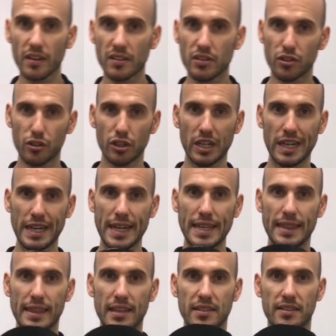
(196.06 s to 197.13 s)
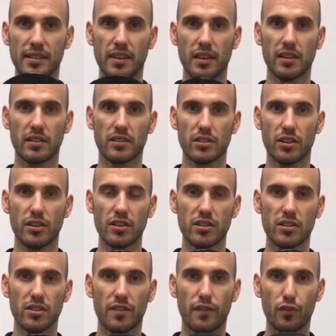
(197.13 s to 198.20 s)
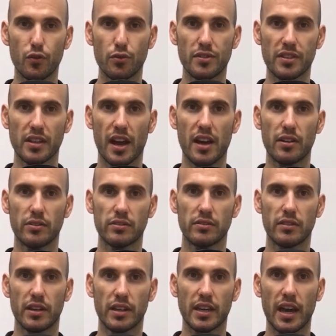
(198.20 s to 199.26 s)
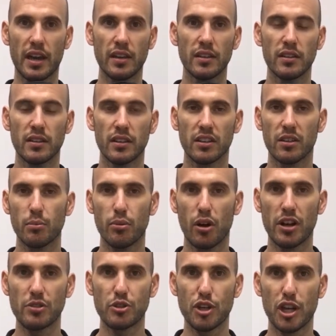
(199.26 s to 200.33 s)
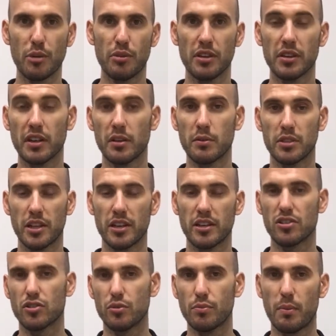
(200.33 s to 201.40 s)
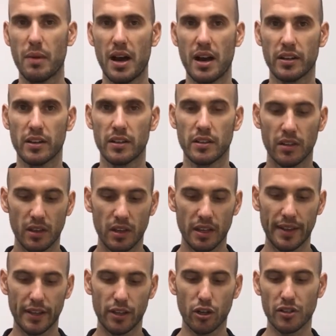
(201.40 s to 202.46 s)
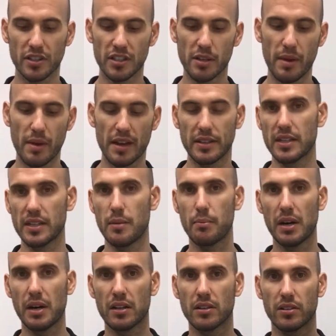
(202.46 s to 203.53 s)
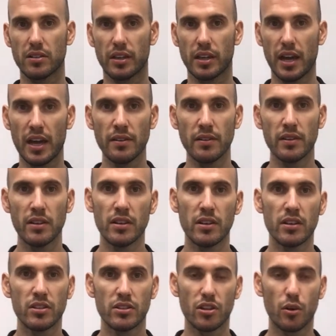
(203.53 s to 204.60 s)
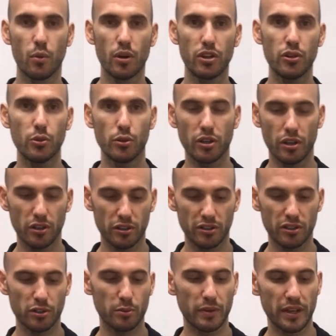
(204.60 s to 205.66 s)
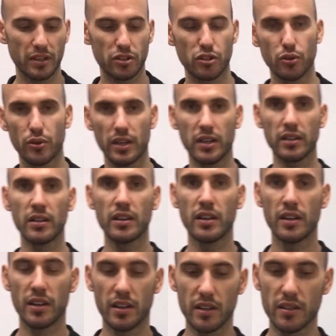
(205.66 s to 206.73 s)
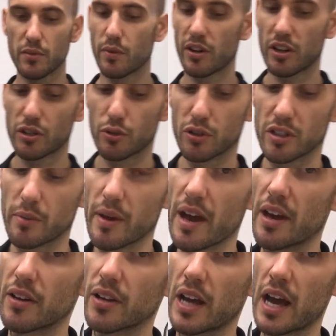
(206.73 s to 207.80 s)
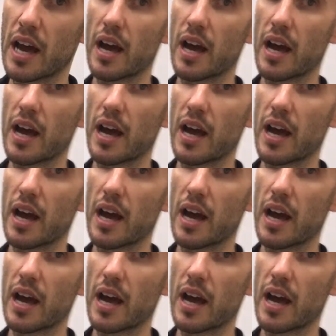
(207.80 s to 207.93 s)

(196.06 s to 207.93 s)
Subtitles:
is you're going to need this thing. So this is a food scale. Okay, you can buy them cheap, you can get them in any supermarket. They cost you about $10. Okay, so what you're going to be doing is, when I talked about